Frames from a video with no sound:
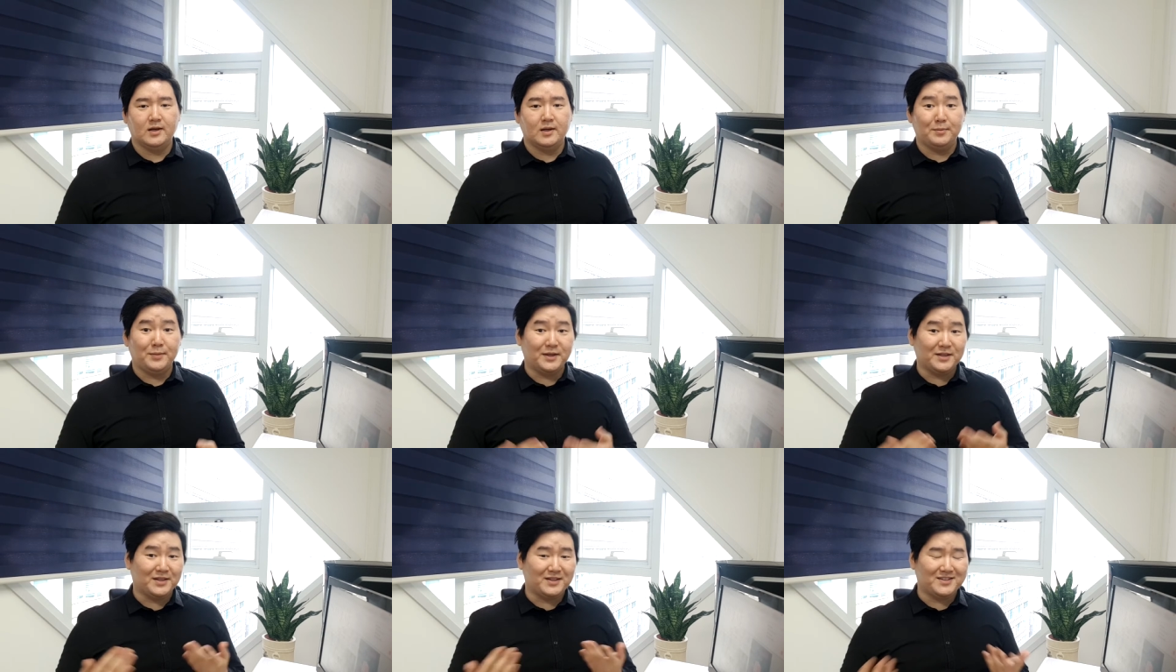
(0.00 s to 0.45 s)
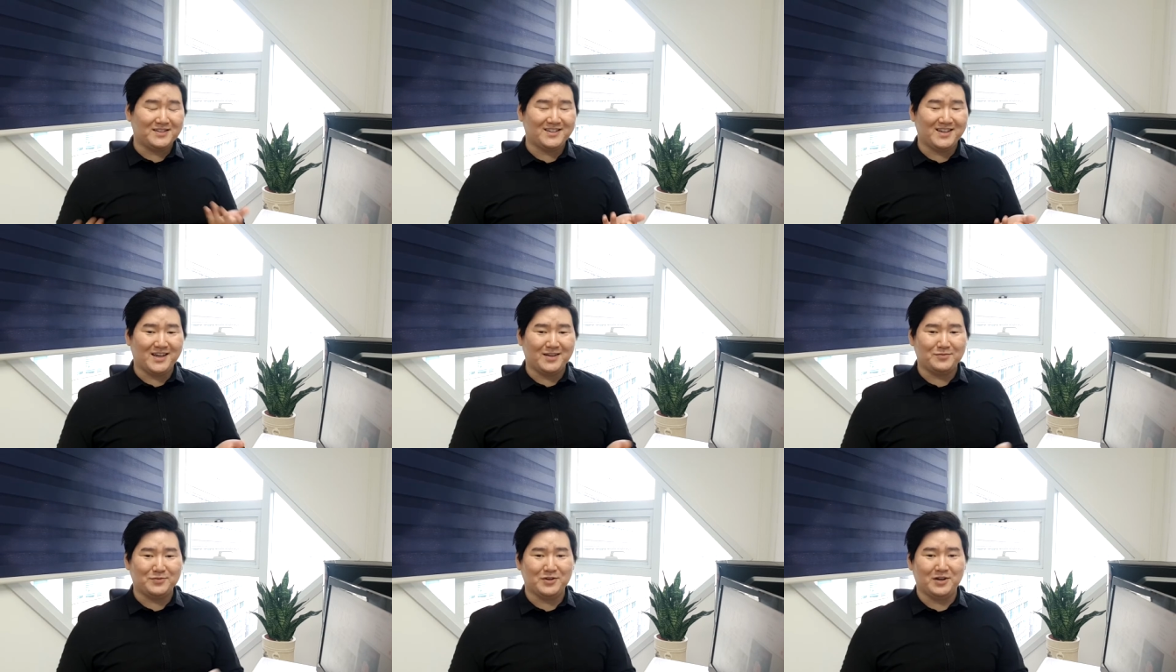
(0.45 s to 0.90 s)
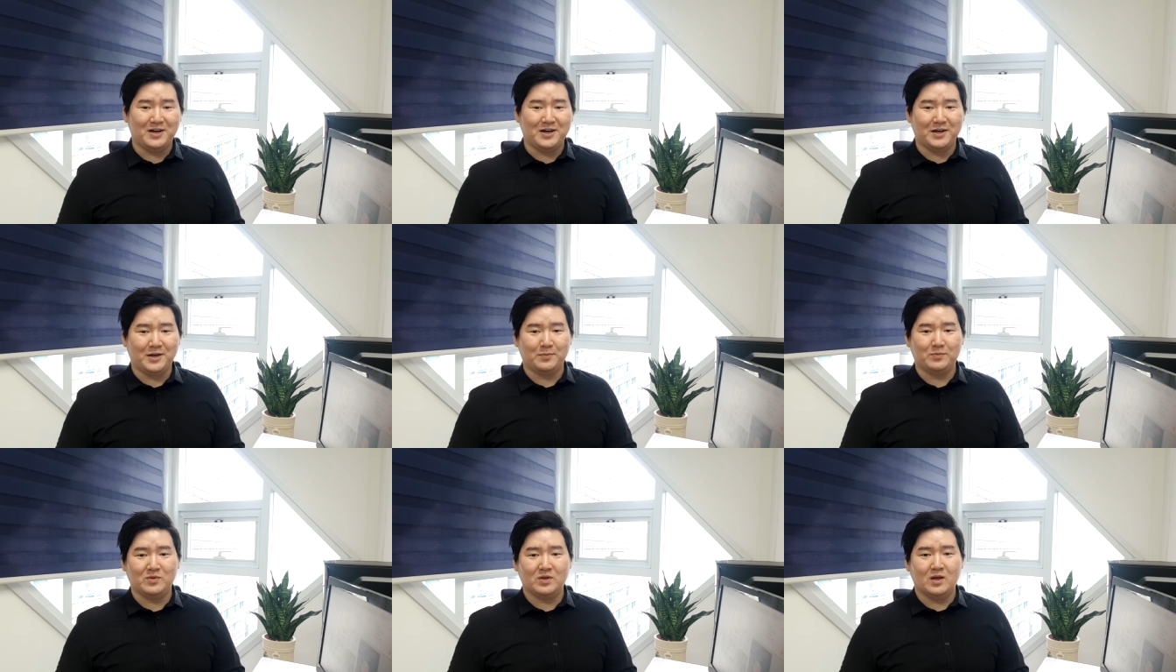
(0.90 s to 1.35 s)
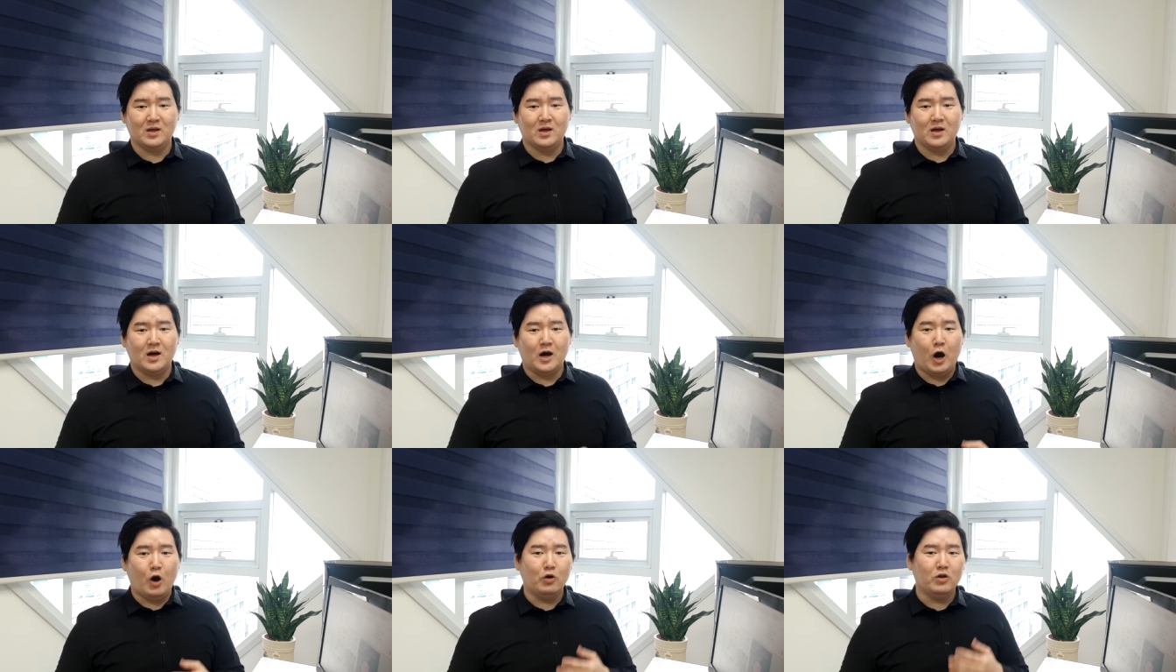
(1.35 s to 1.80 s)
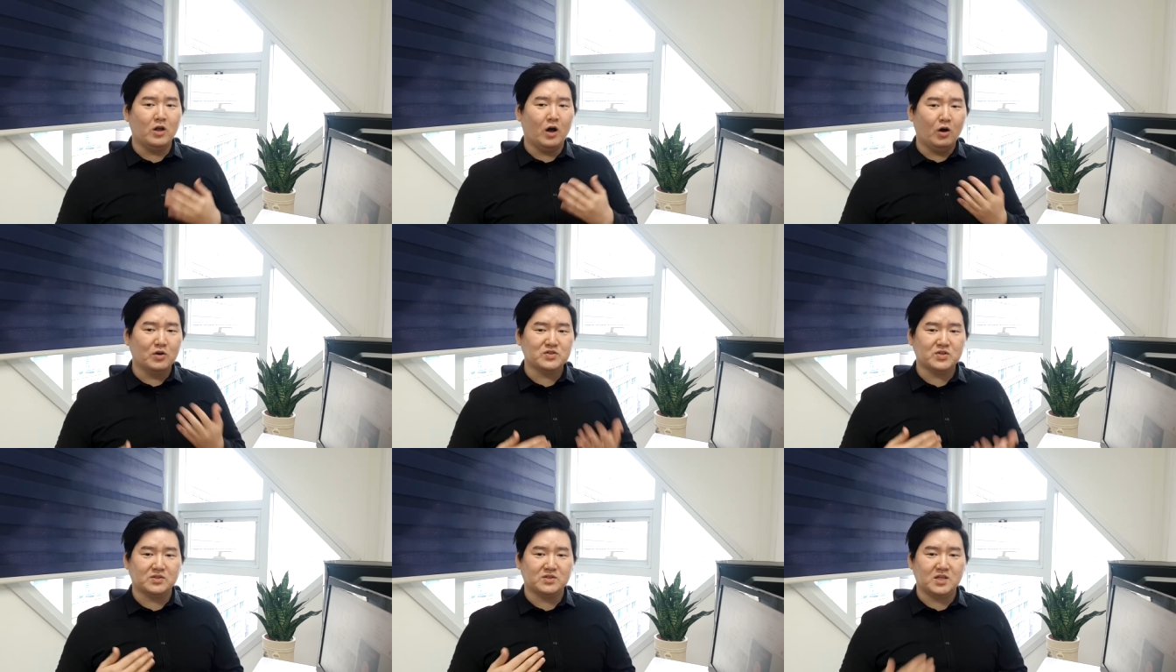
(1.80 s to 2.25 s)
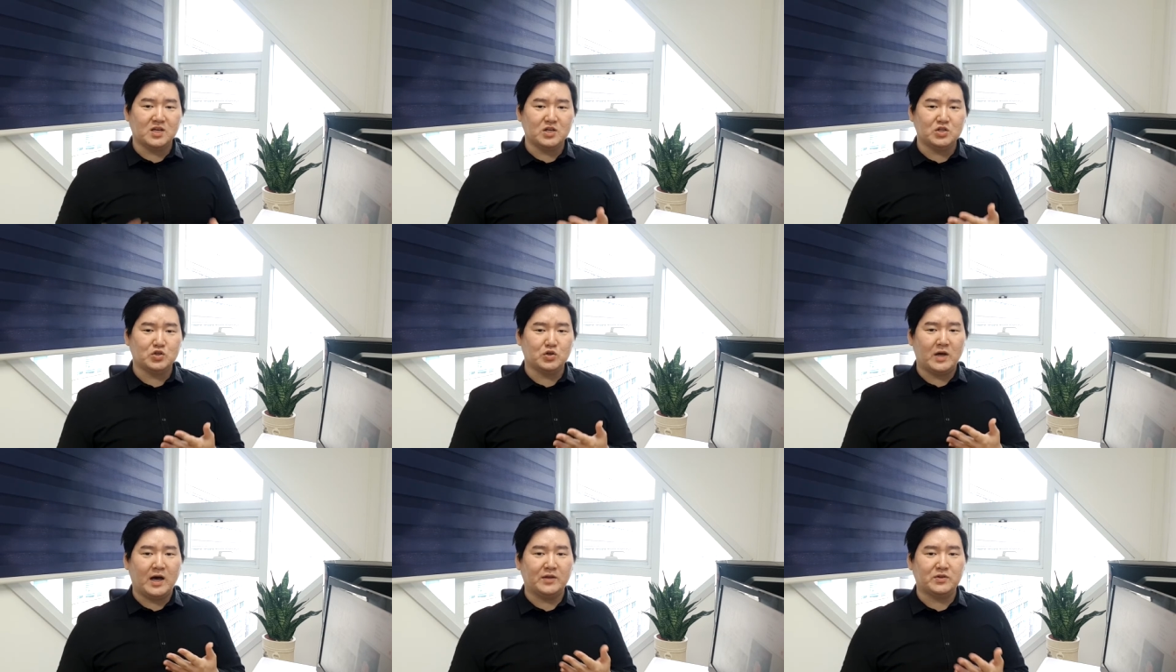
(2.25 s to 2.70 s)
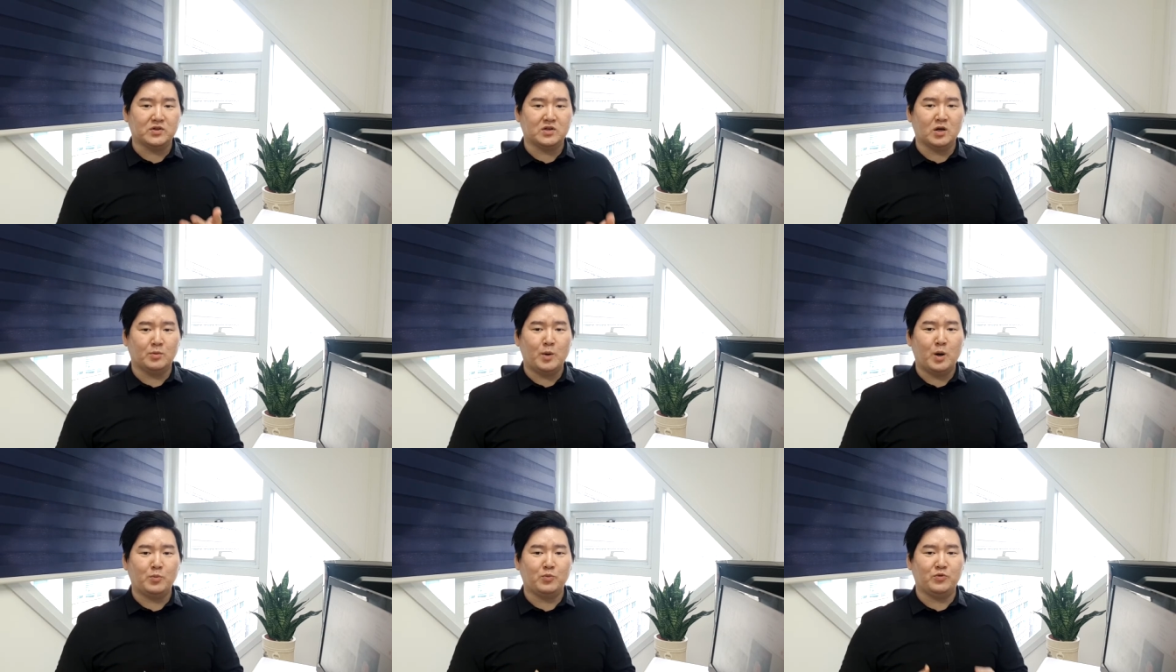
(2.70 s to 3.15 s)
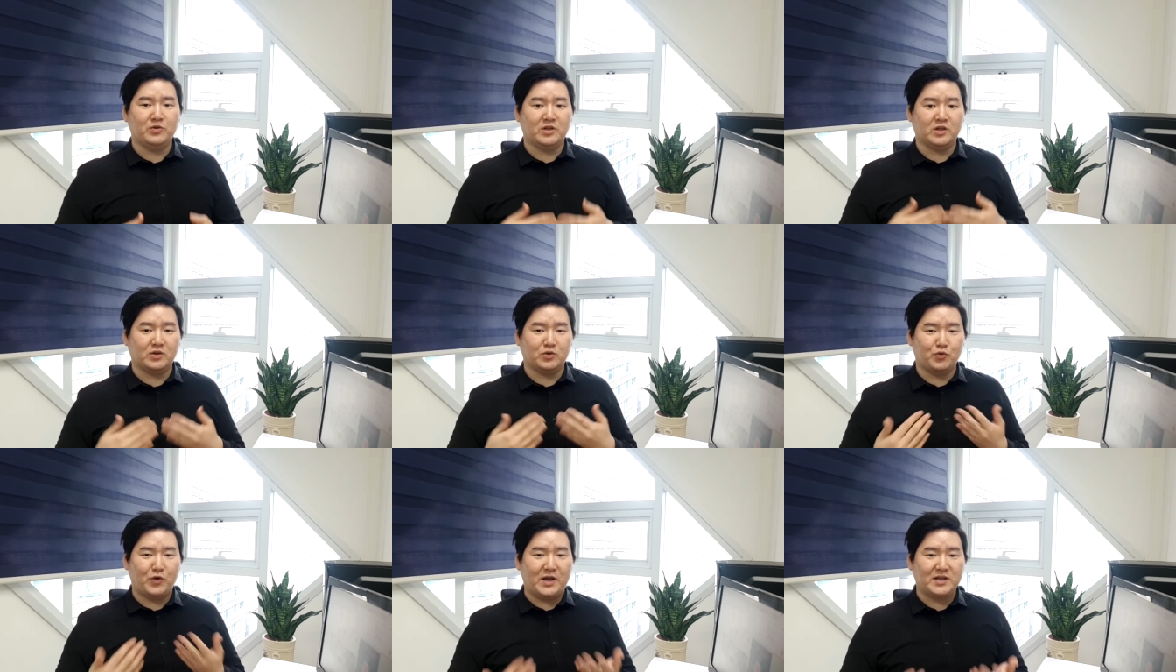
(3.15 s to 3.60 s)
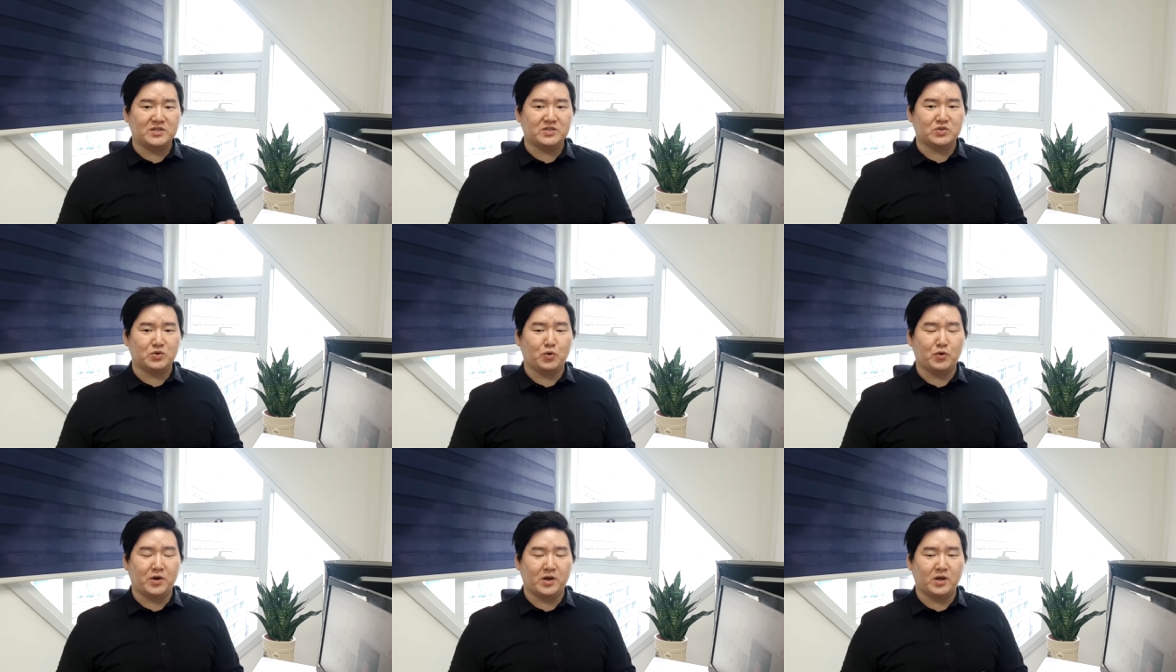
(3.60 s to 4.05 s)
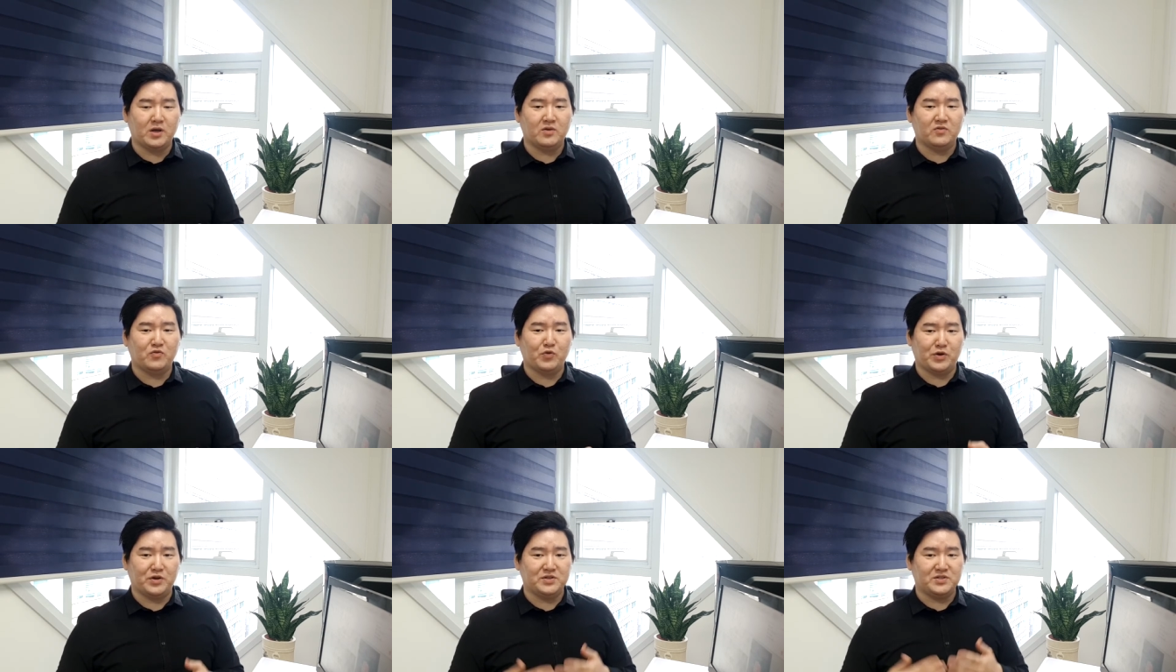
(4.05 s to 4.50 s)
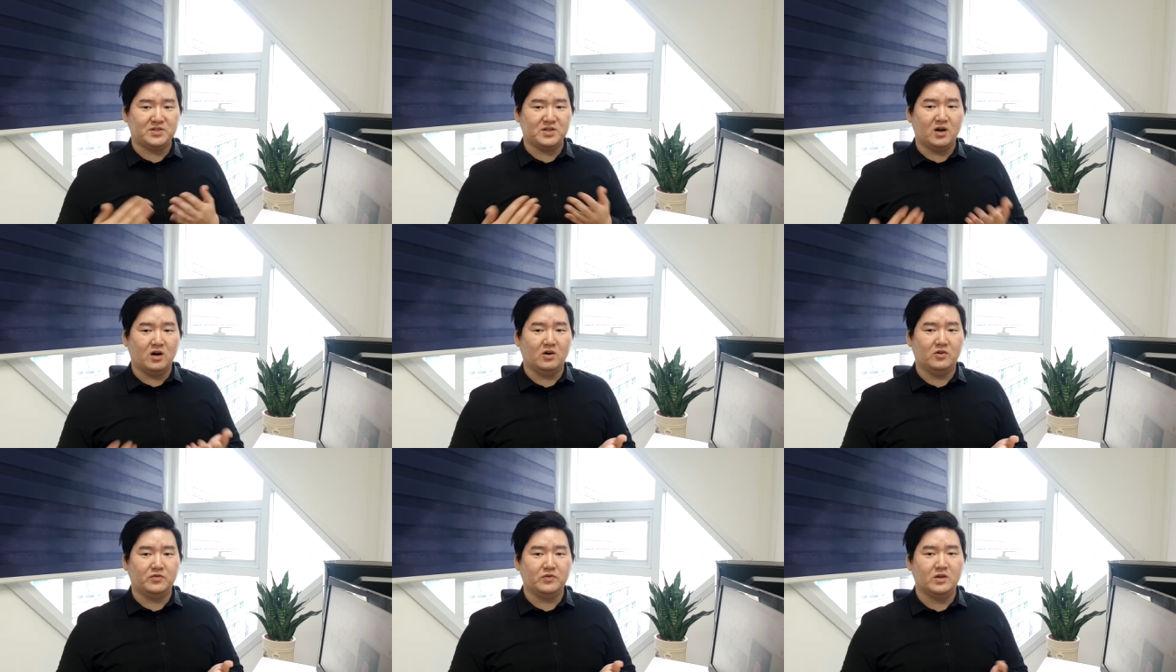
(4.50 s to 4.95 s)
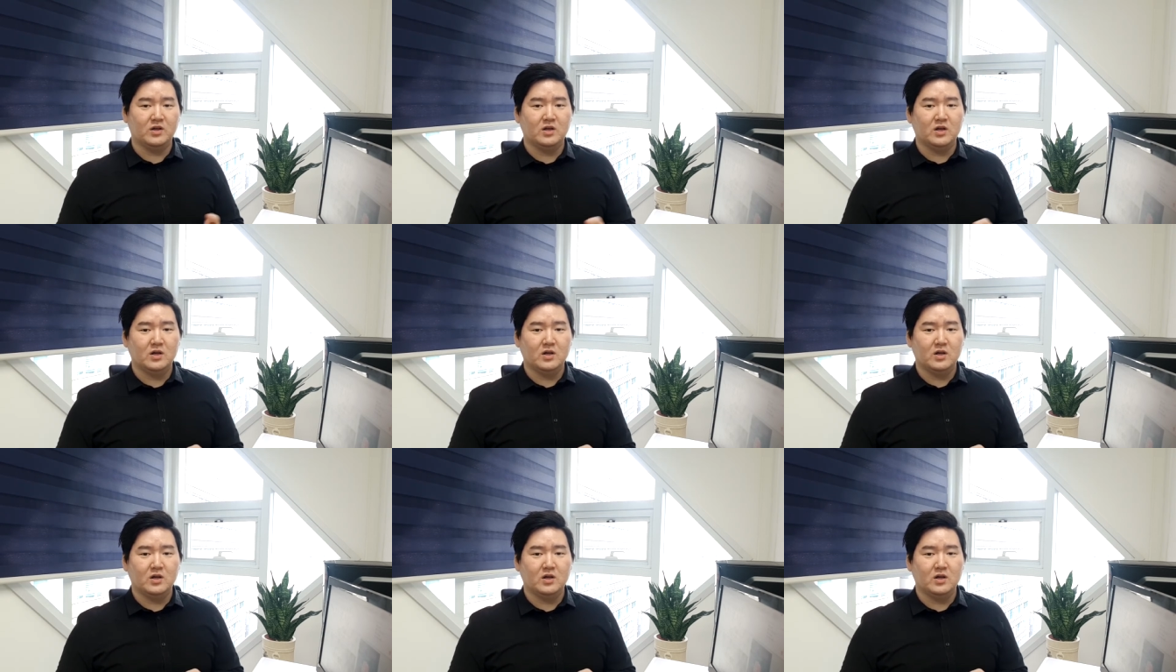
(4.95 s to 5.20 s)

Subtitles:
but at the same time, I will also teach you how to come up with a great story for yourself.